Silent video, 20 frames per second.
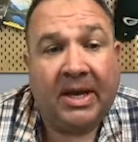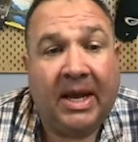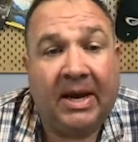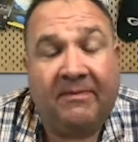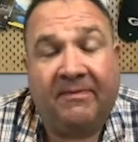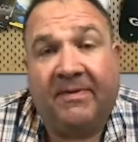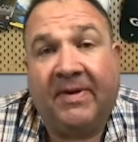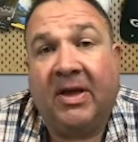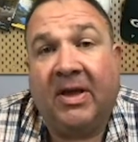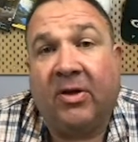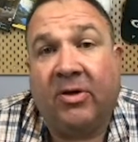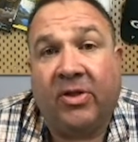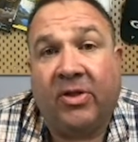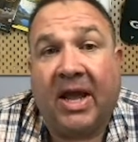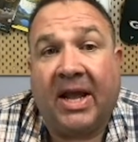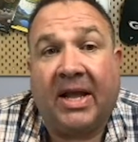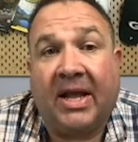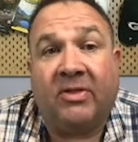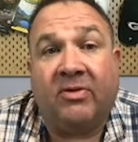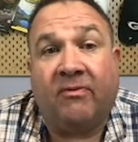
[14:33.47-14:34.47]
feels
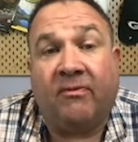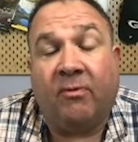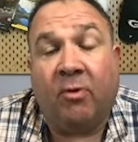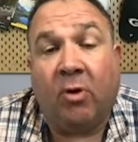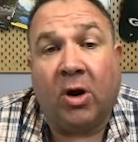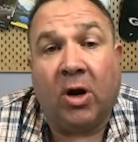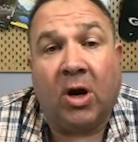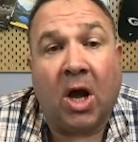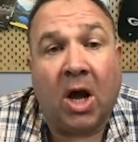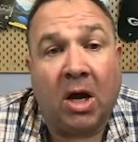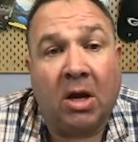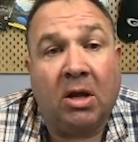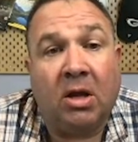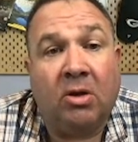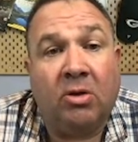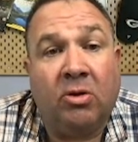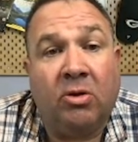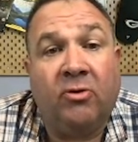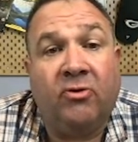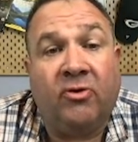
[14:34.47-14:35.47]
like it's a foregone
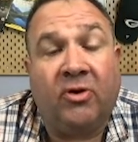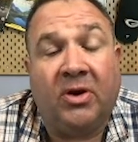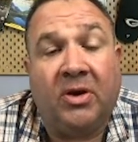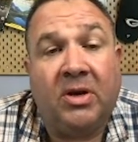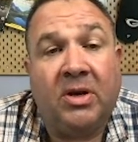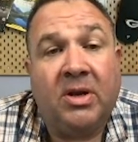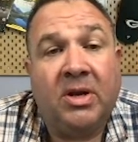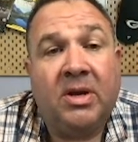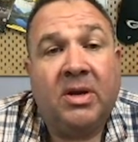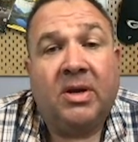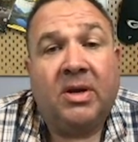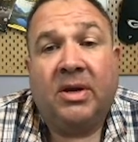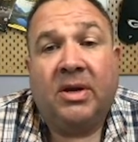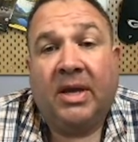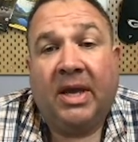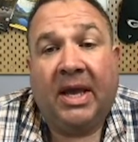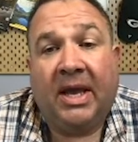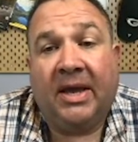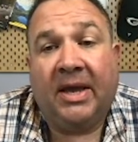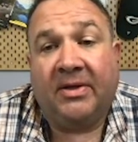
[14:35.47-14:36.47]
conclusion,
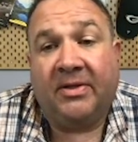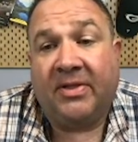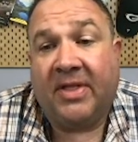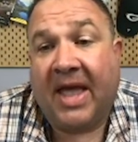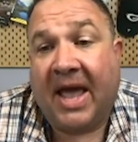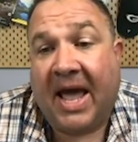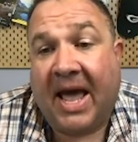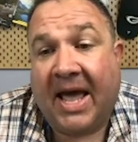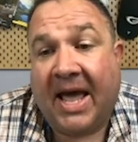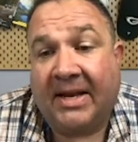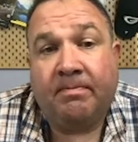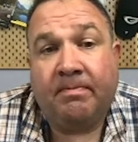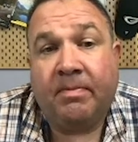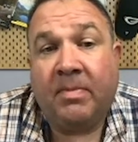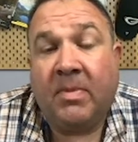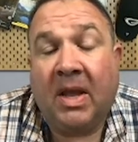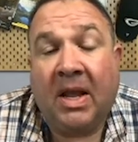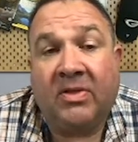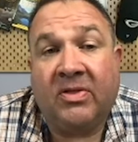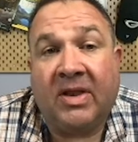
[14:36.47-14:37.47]
is that
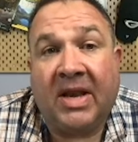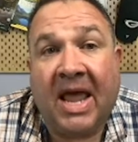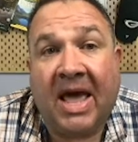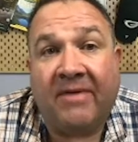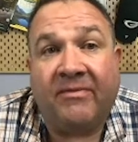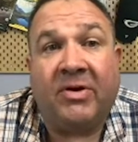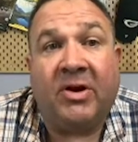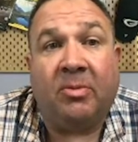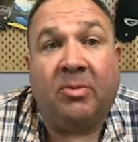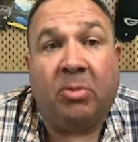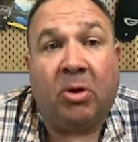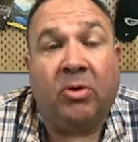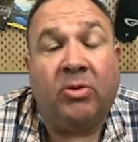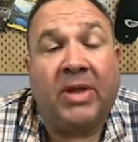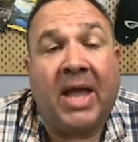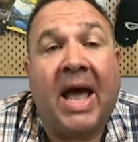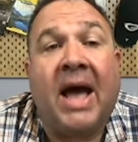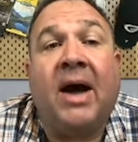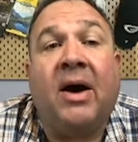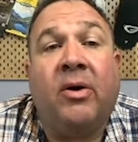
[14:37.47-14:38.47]
it's inevitable
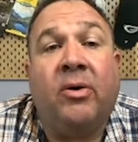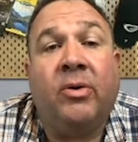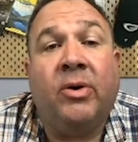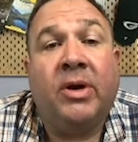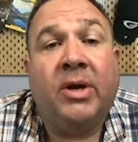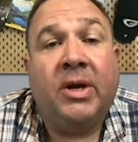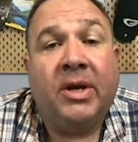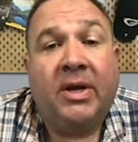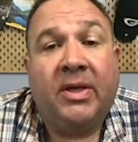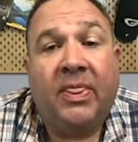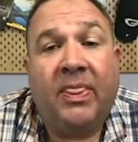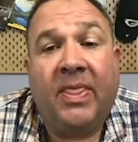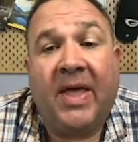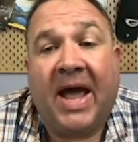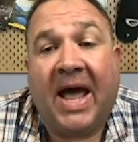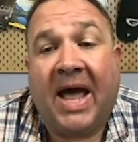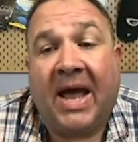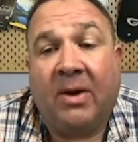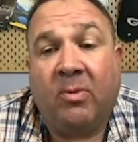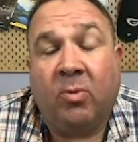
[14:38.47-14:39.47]
now
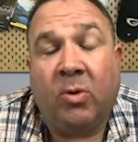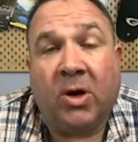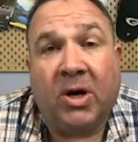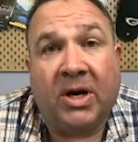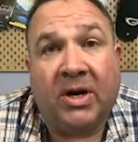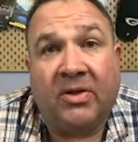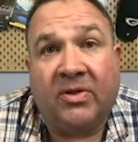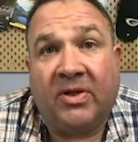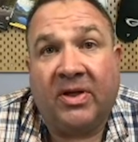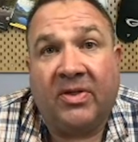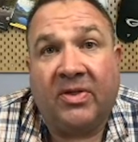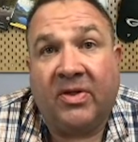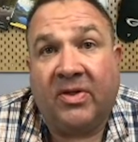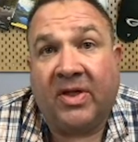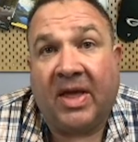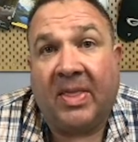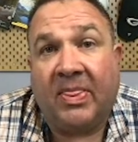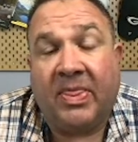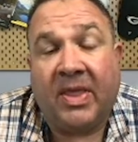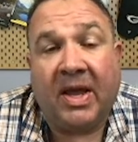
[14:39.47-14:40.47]
that we're going to see the
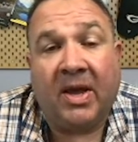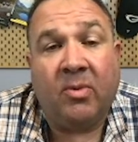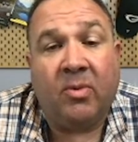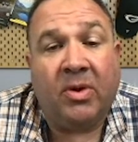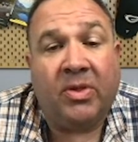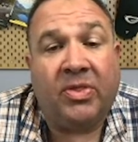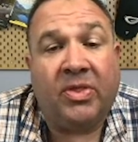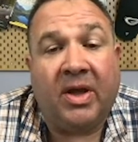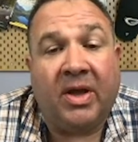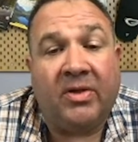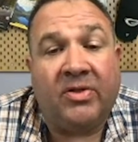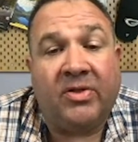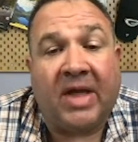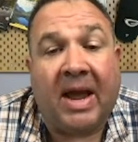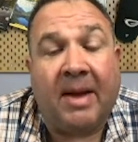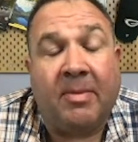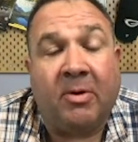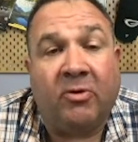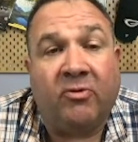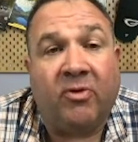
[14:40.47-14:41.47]
same thing with the
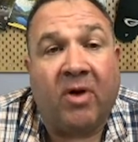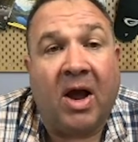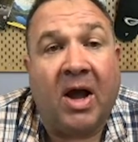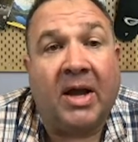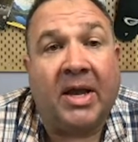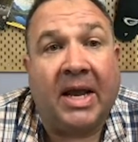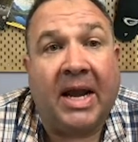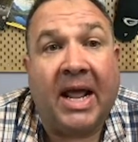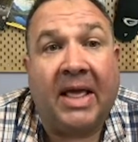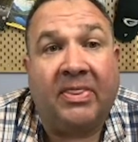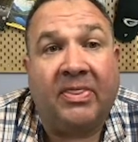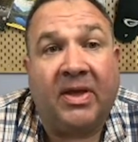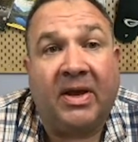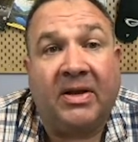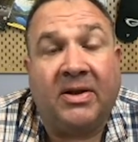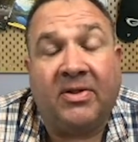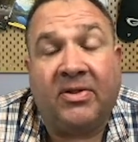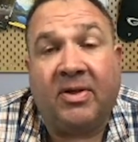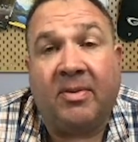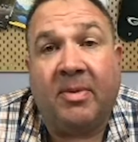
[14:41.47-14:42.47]
Cybertruck, and I think
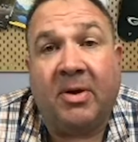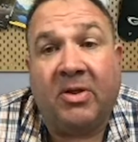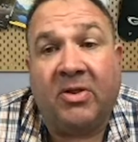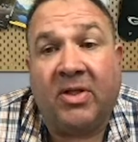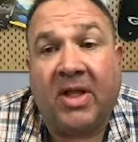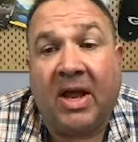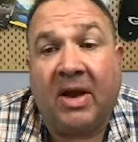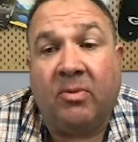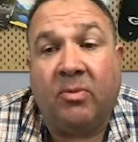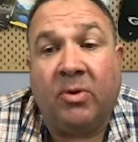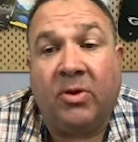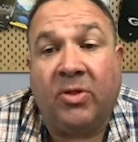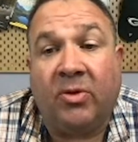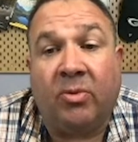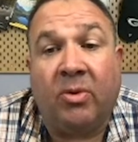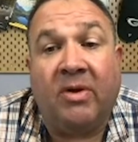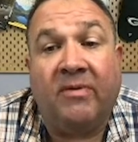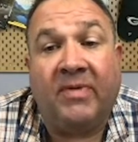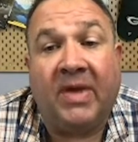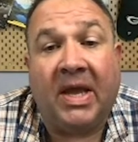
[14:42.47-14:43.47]
to some extent with the
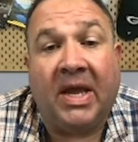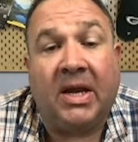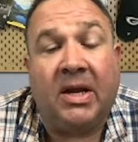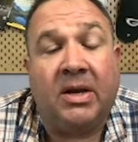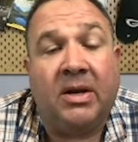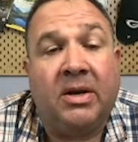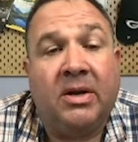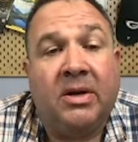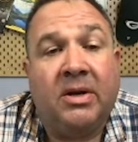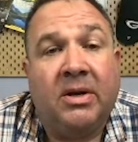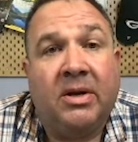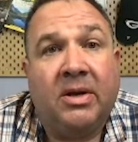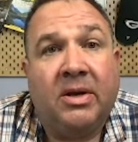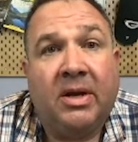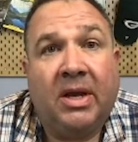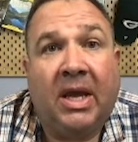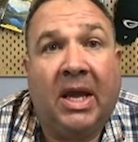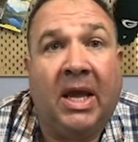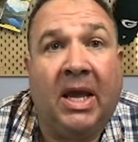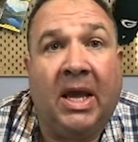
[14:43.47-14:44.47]
Rivian
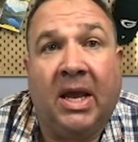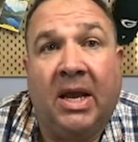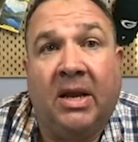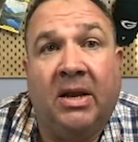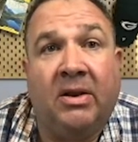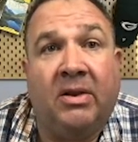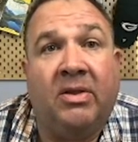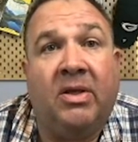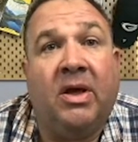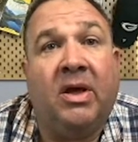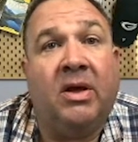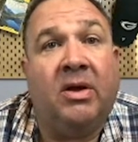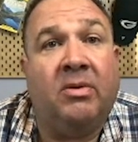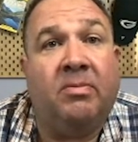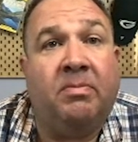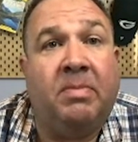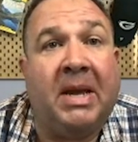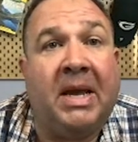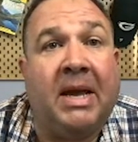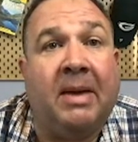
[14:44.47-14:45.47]
in the
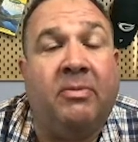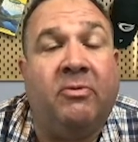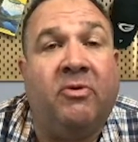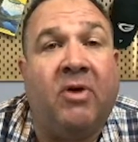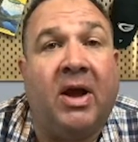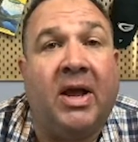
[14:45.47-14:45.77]
pickup truck